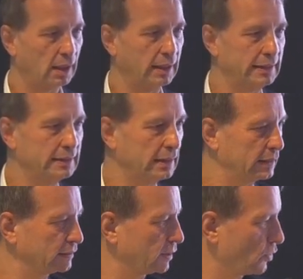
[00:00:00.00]
India
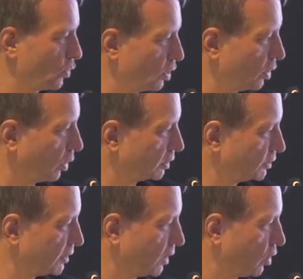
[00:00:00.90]
is the third
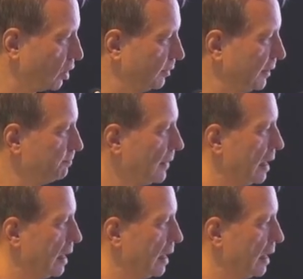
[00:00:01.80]
largest economy.